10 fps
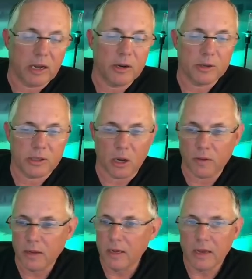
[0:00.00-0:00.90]
out
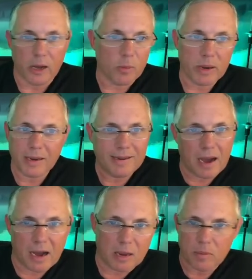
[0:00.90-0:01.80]
yourself. I don't make a
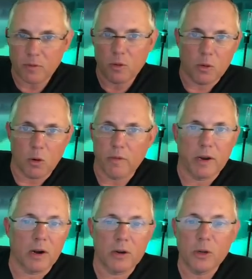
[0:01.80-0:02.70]
dime if you go over
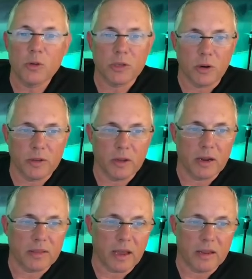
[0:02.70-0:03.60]
here and use it or anything
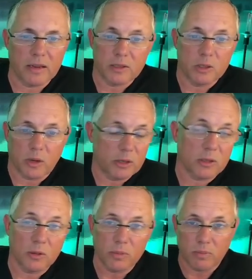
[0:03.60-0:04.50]
like that. And this is I just
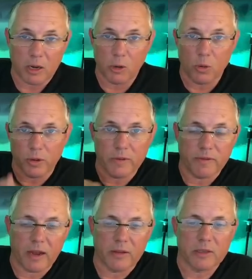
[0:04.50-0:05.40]
I googled it and
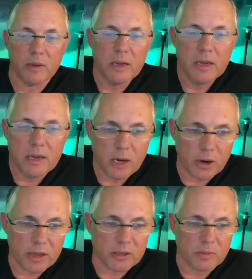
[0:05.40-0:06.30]
found this. Here
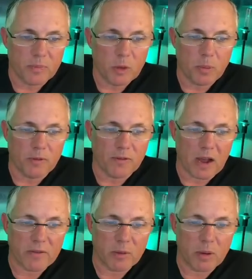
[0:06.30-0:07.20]
it is. You put
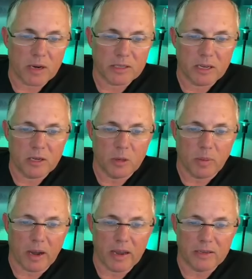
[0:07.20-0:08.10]
500 bucks in, you
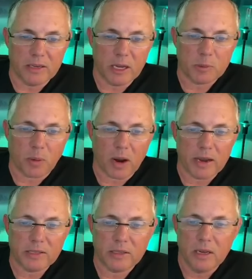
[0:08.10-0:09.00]
buy it today's
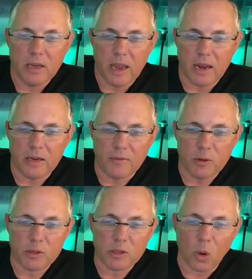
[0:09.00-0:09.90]
price, and if you
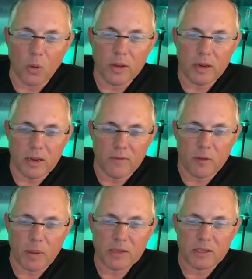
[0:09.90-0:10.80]
sold it, if you
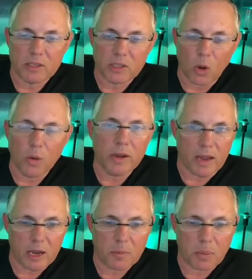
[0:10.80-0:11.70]
basically sold it
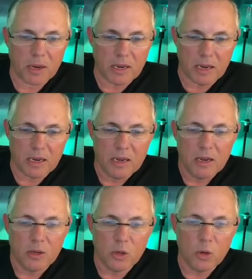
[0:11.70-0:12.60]
at a penny,
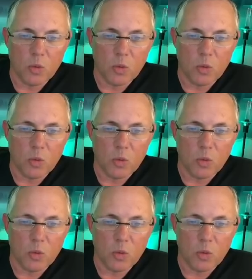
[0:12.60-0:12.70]
you